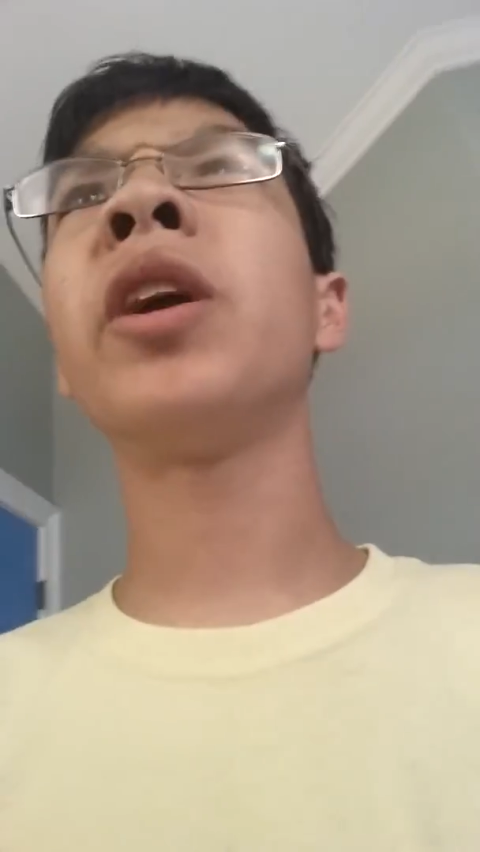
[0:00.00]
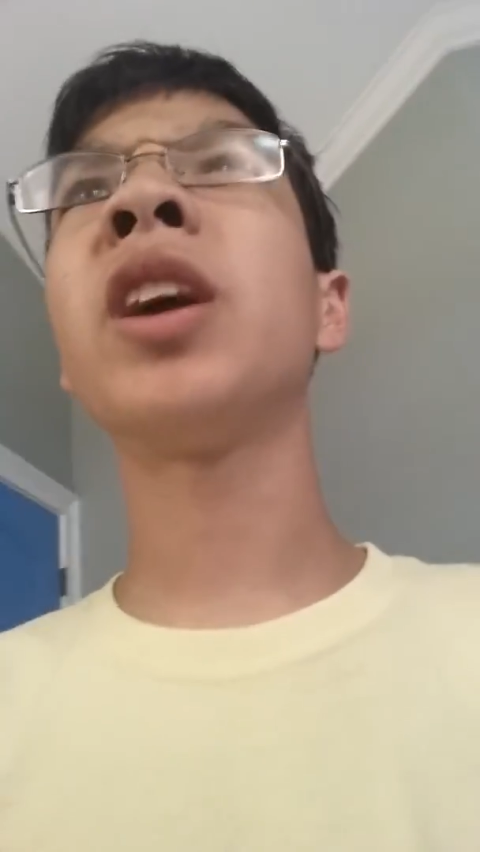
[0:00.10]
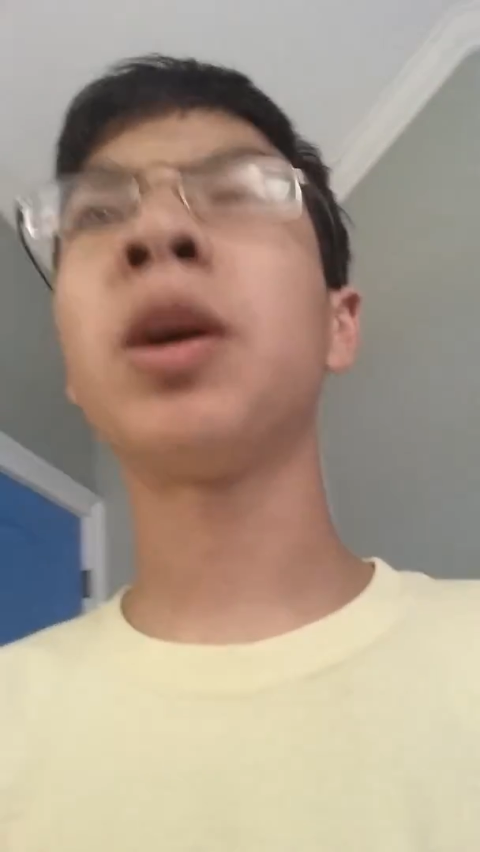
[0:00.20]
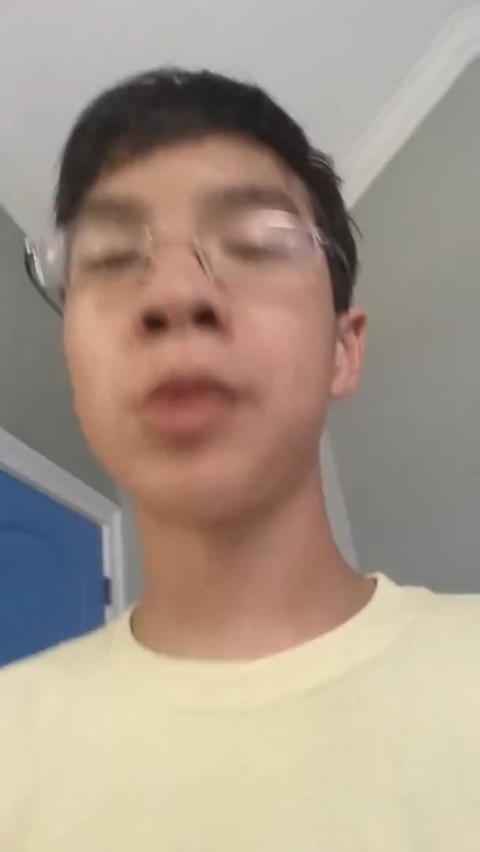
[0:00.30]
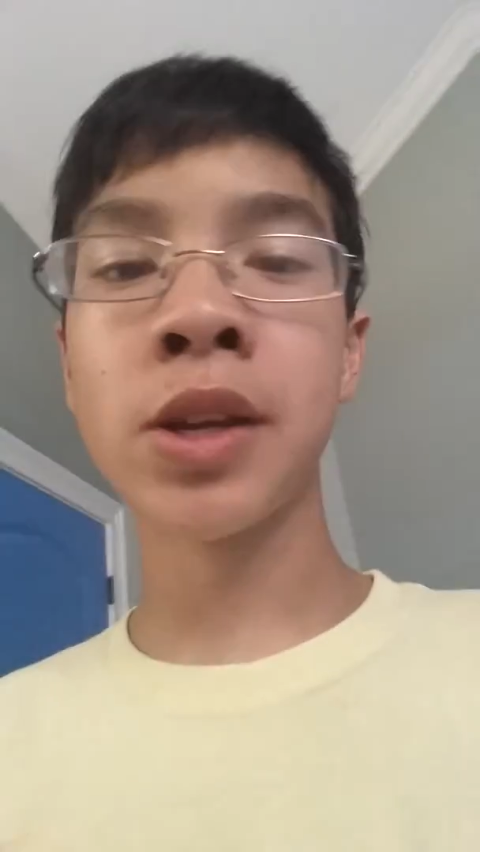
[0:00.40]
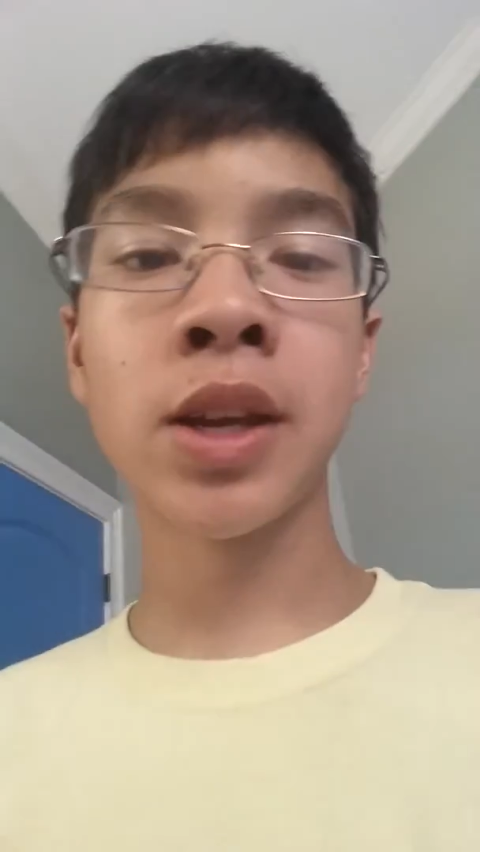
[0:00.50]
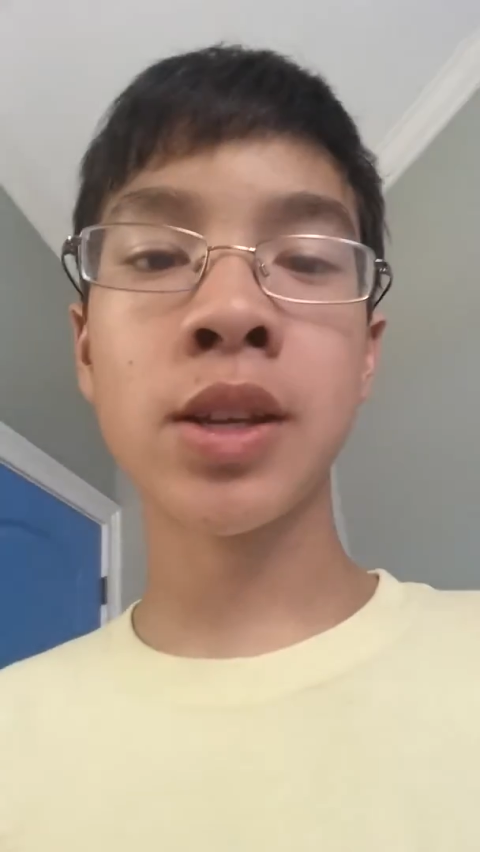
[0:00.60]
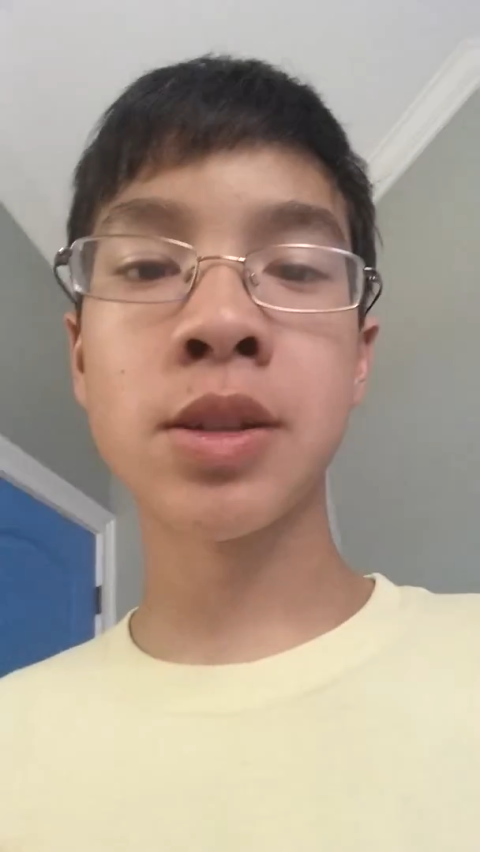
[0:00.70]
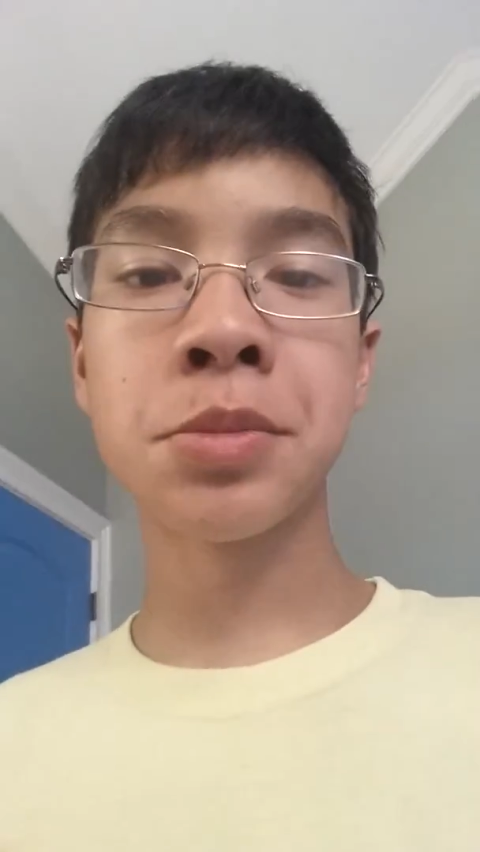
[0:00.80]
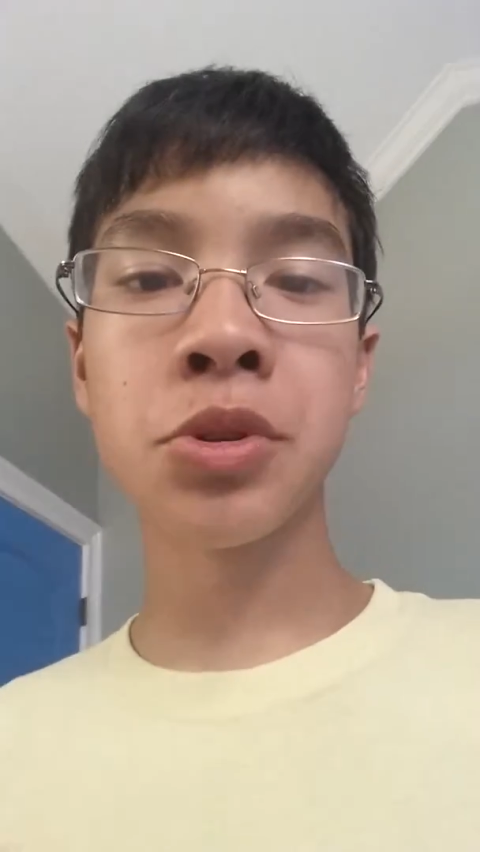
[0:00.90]
to come back
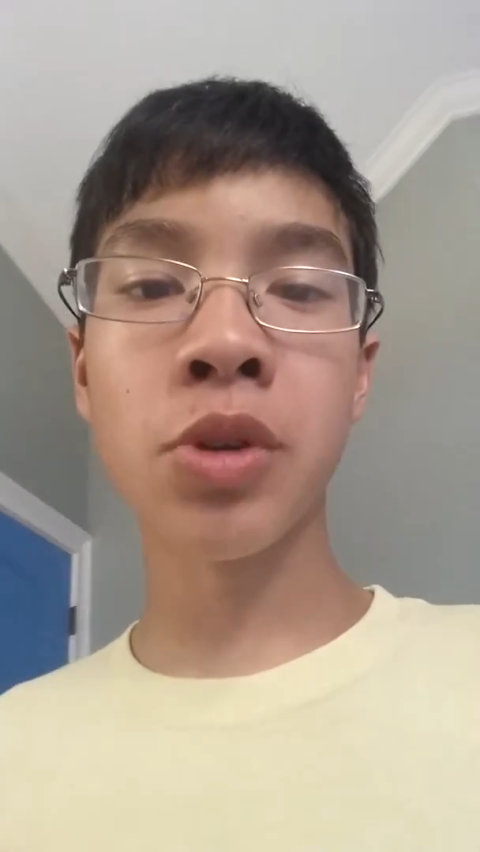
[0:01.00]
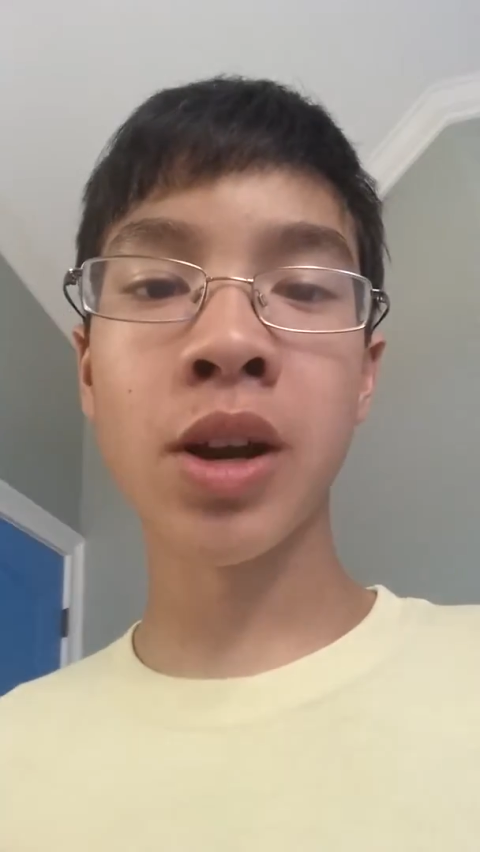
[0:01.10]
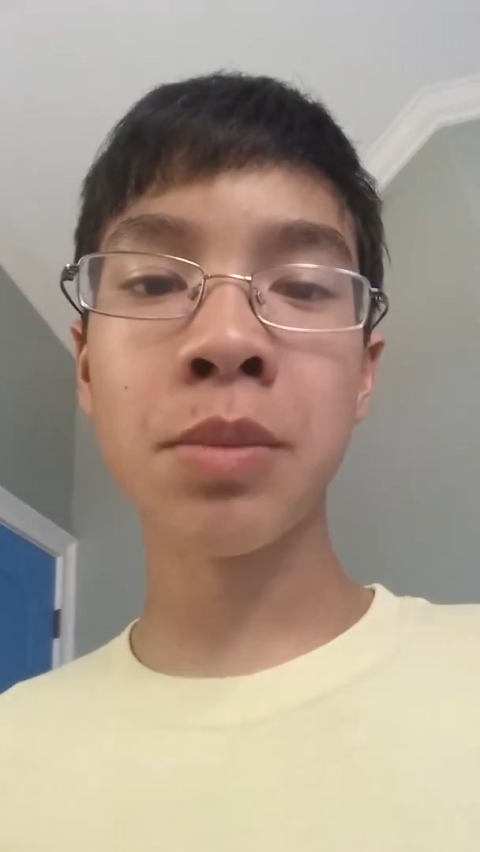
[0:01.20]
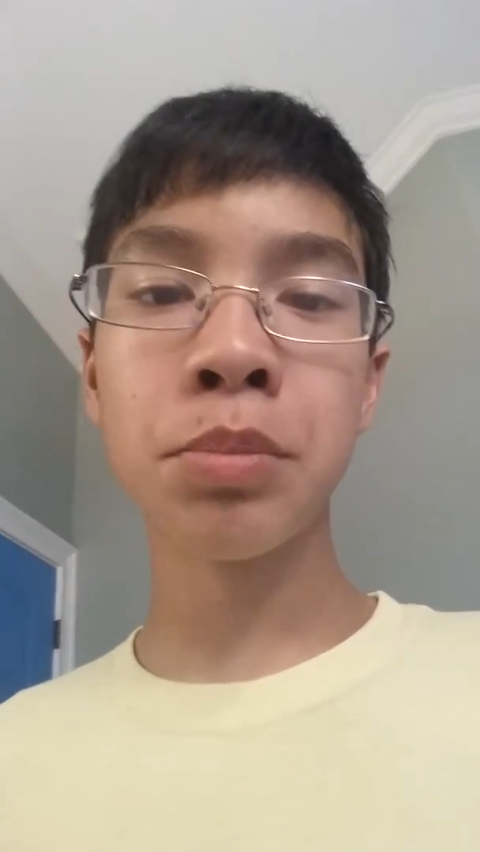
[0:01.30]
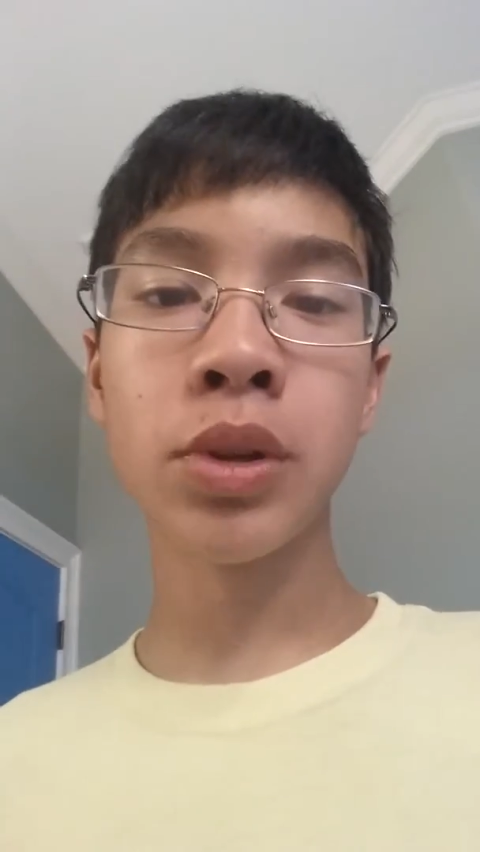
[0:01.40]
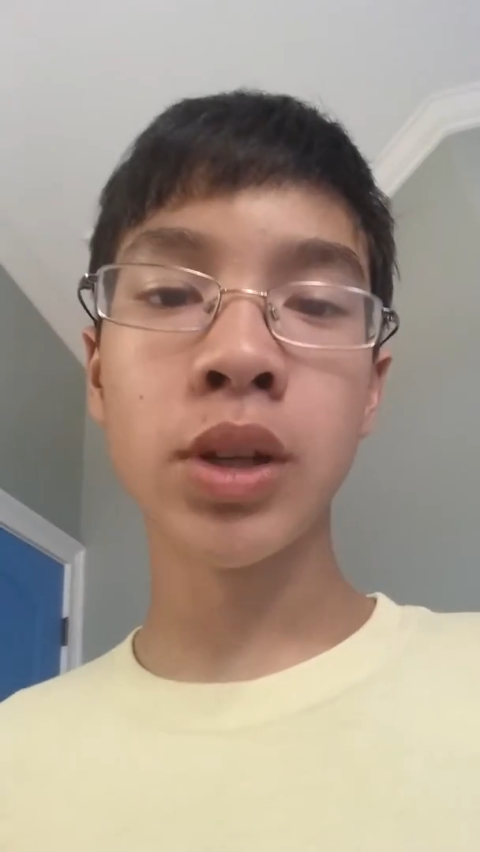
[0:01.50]
and subscribe.